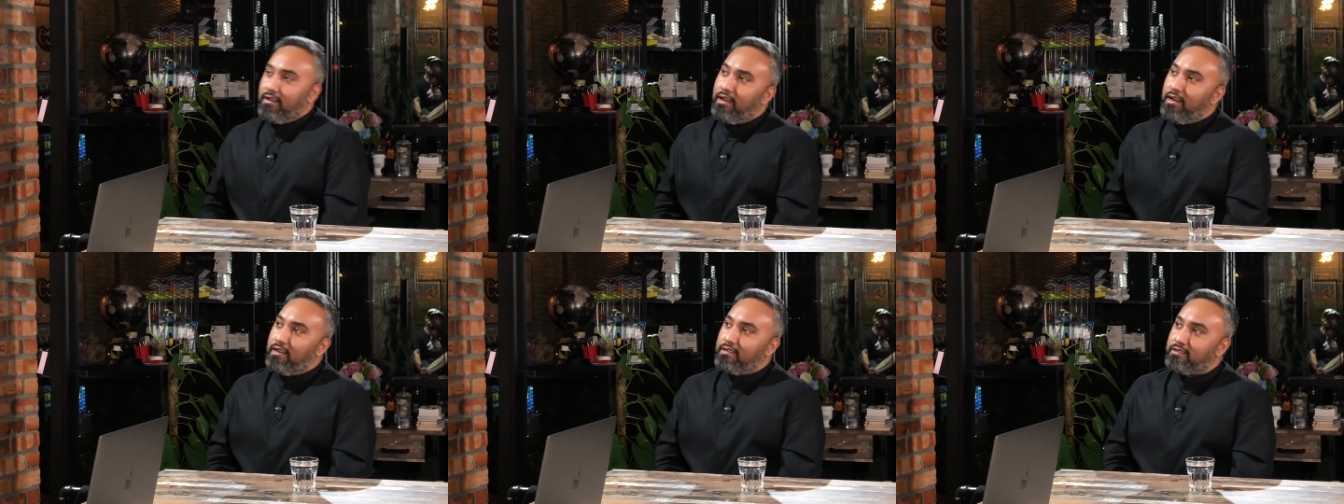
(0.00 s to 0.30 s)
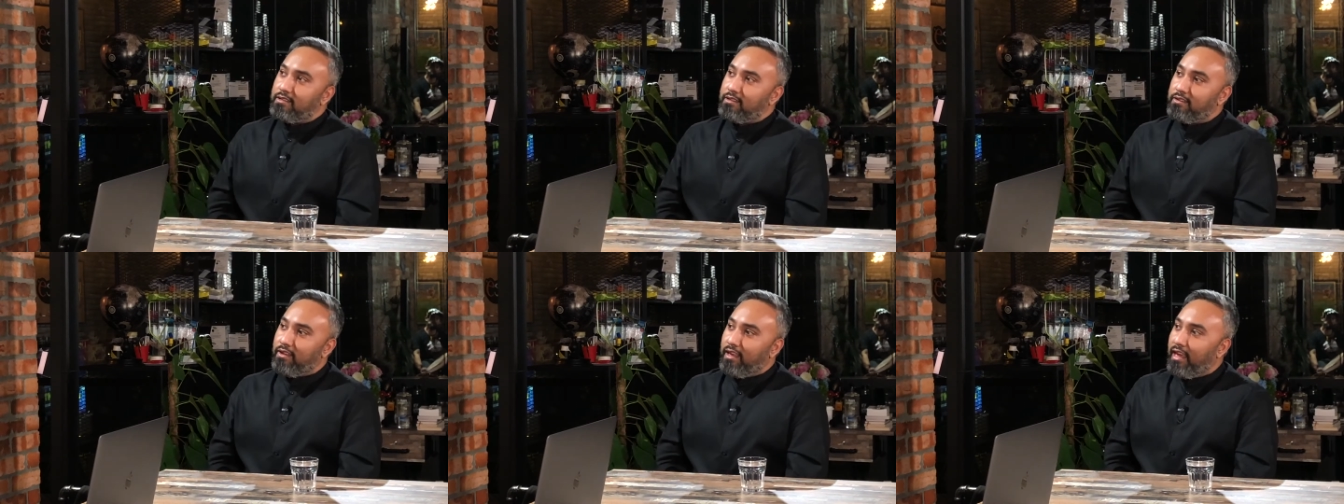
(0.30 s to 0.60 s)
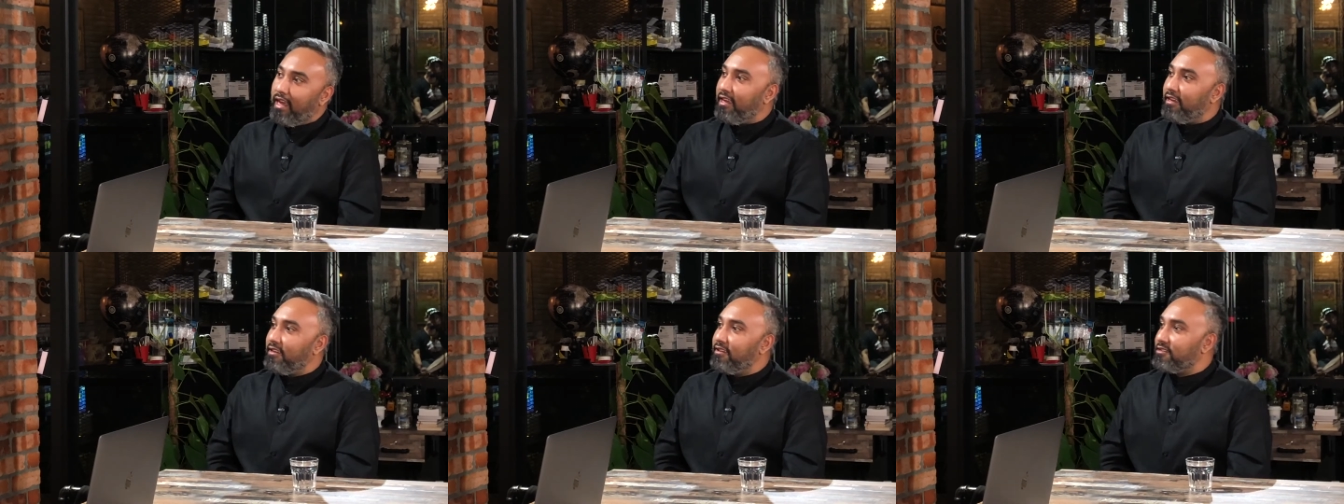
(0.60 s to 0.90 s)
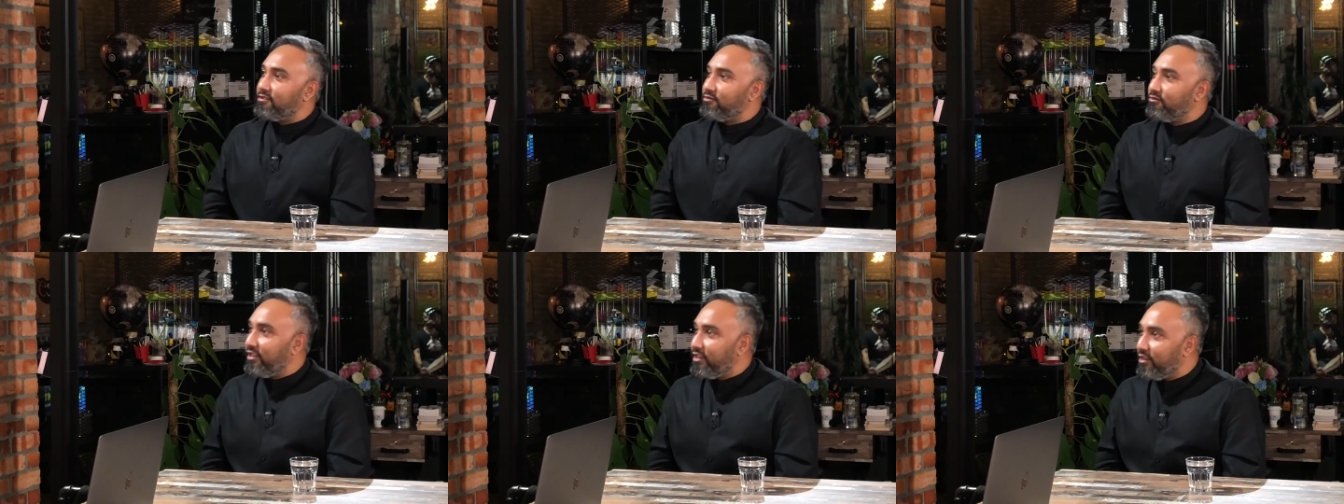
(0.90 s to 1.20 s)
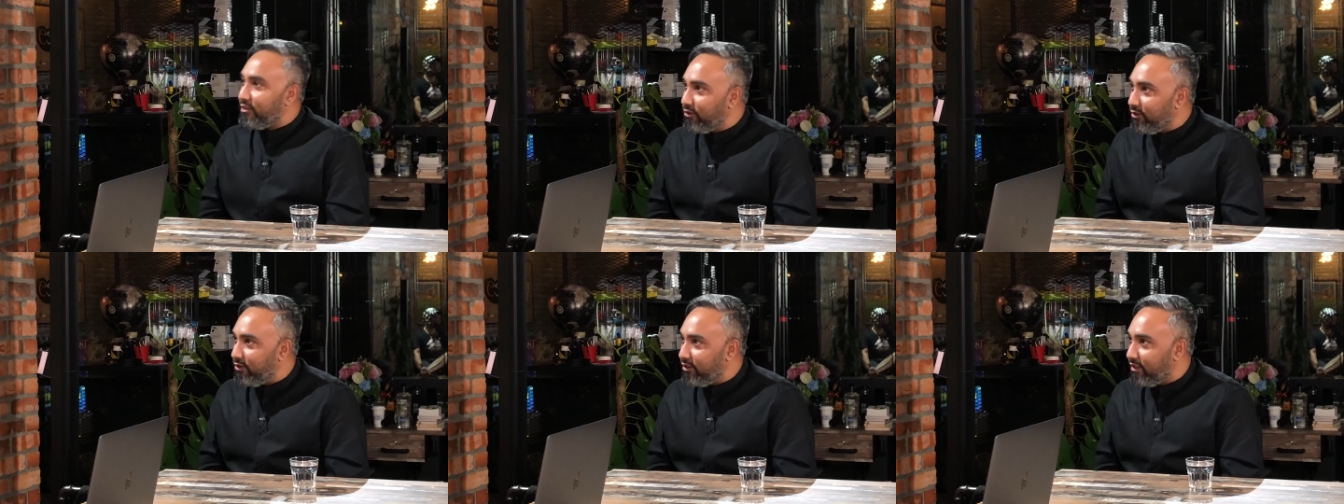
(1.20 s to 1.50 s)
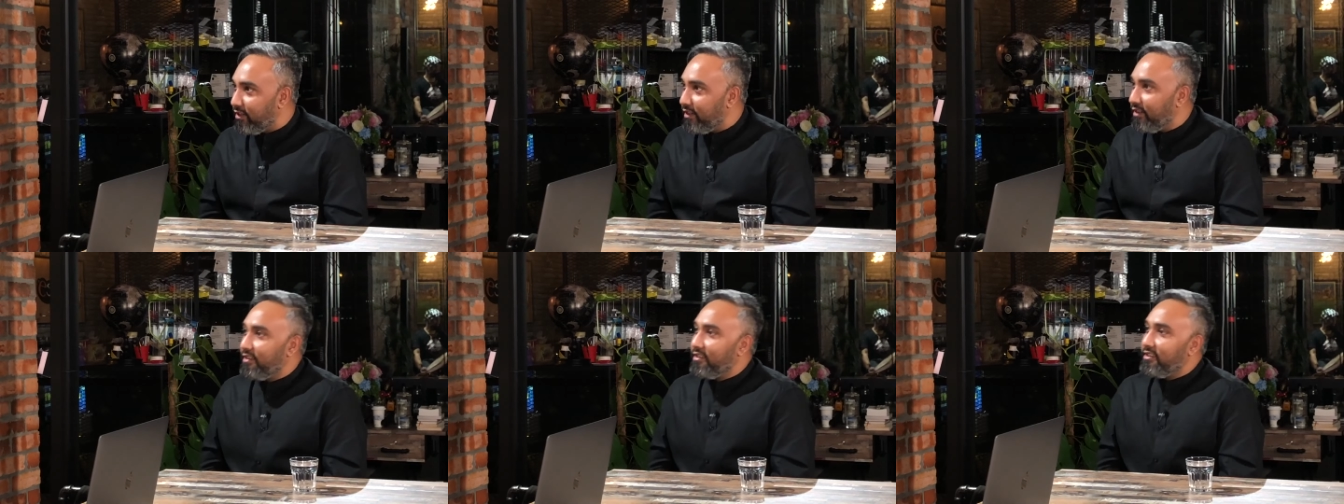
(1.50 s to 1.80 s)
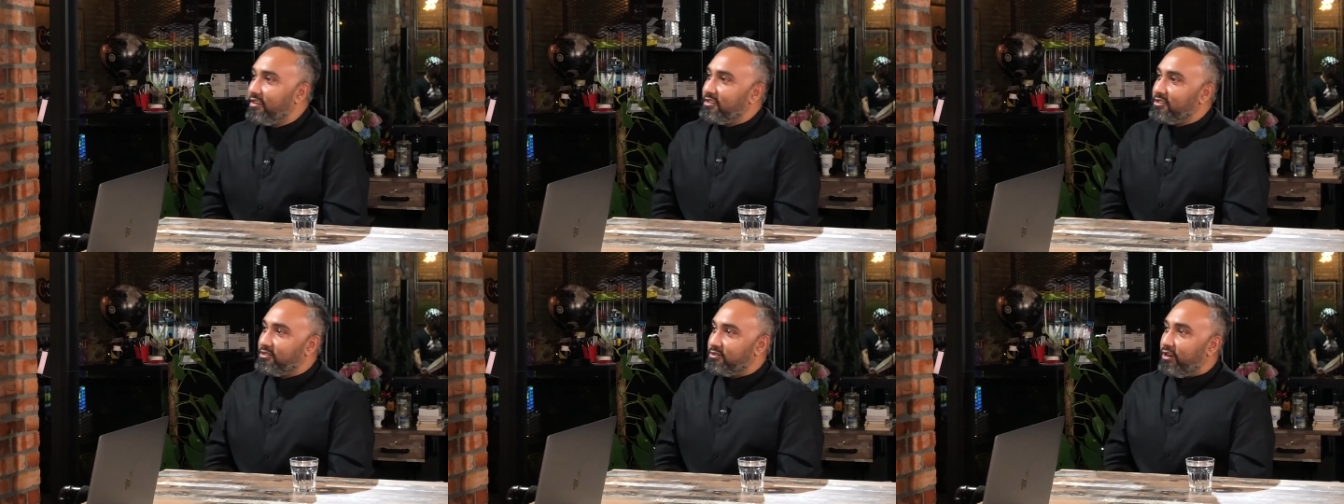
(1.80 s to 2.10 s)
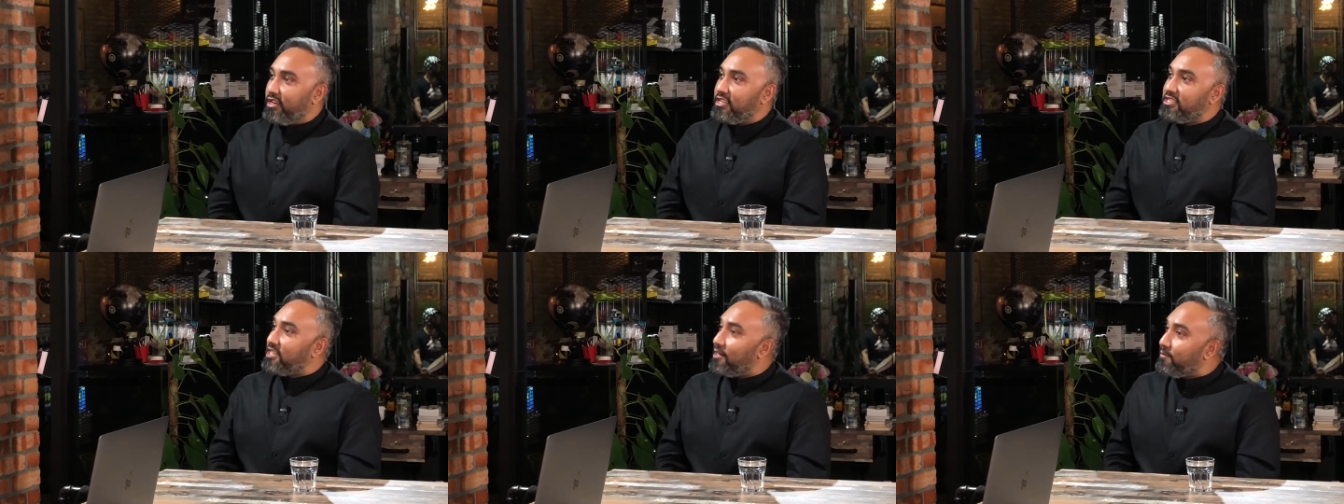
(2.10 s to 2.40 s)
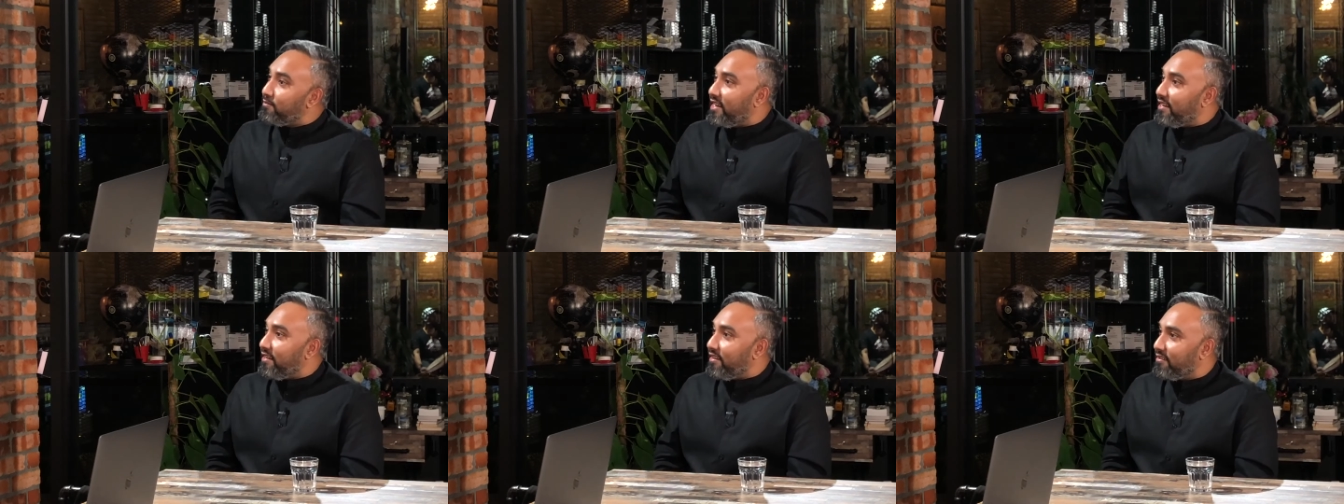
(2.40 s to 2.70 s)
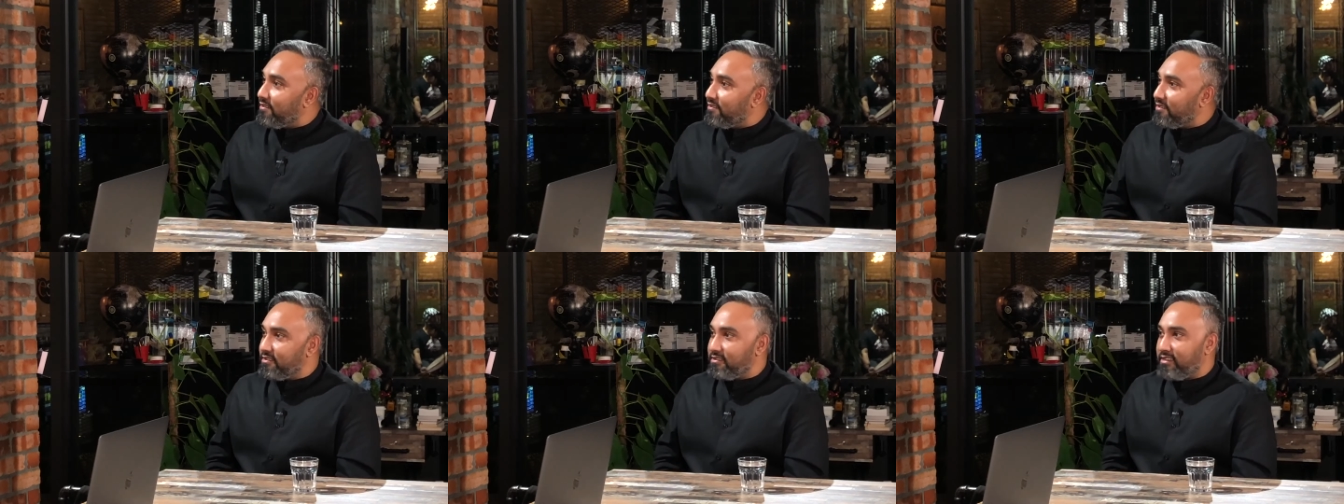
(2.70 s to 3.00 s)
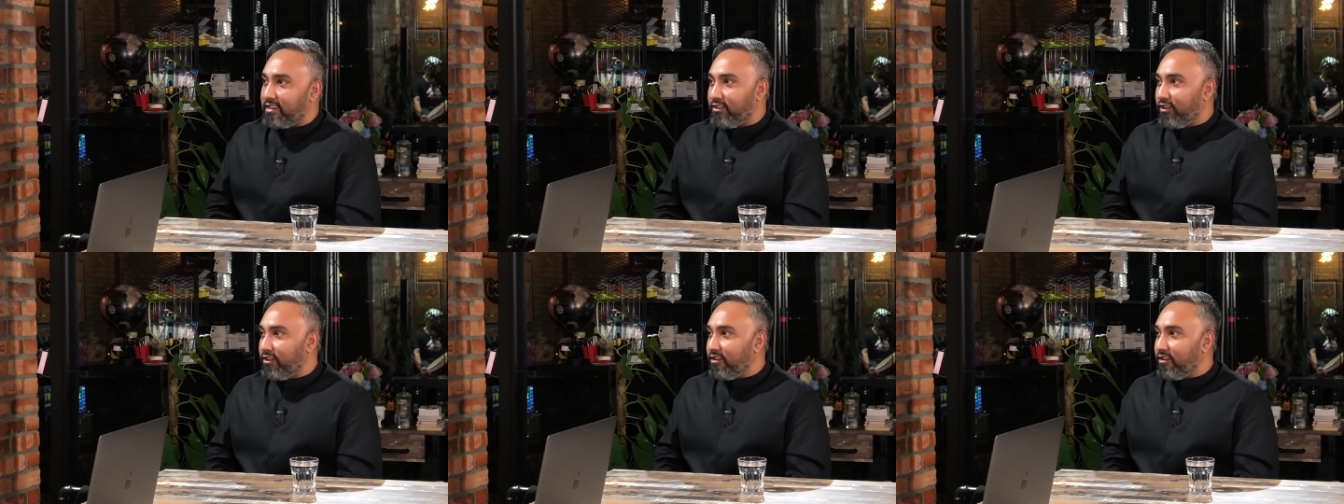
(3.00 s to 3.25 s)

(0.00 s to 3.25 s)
I said, hey, that's really cool. So I jumped at it because okay.